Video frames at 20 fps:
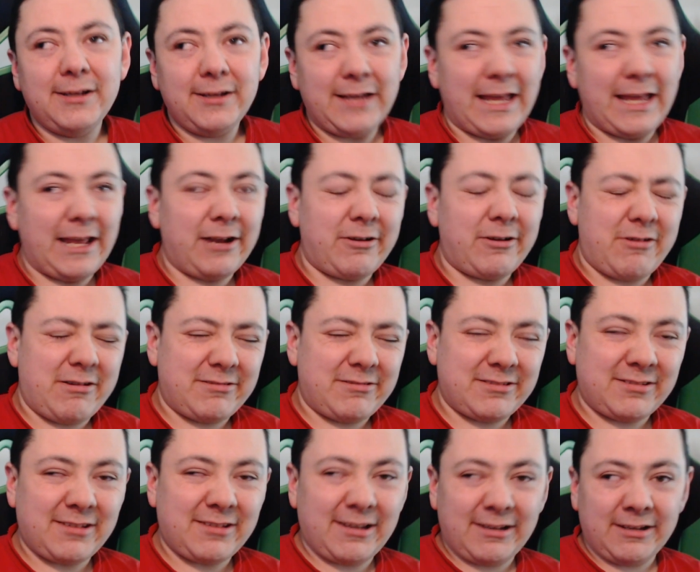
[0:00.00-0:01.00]
Aries
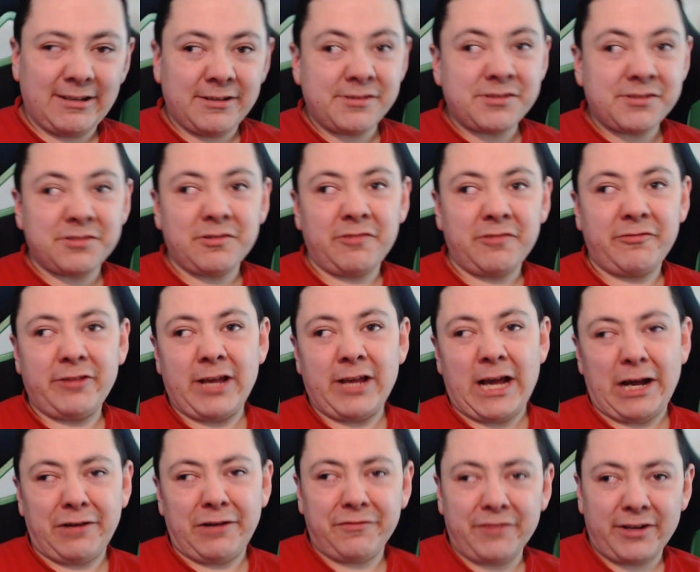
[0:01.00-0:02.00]
Ascendant. So if you
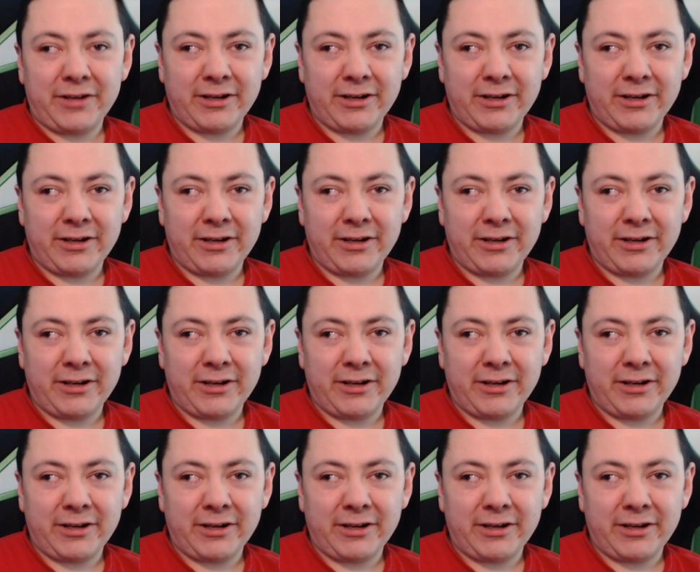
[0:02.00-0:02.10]
have